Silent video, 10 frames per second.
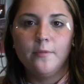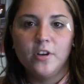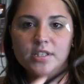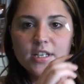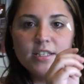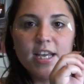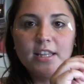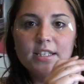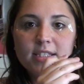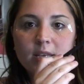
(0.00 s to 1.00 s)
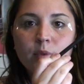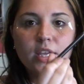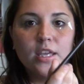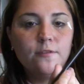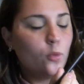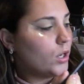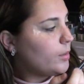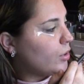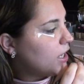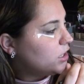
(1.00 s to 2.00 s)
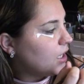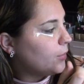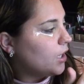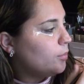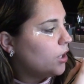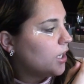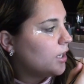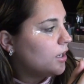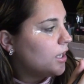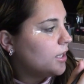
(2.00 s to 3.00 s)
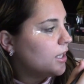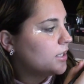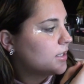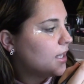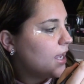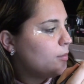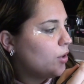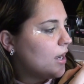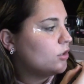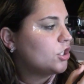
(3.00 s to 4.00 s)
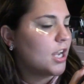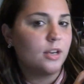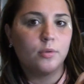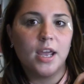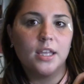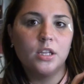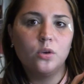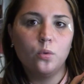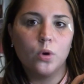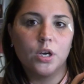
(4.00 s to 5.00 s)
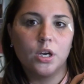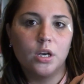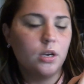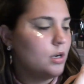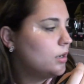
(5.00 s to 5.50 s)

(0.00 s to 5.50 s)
I'm first going to take this Sigma E40 brush and I'm going to put it in this light brown shade right in the corner,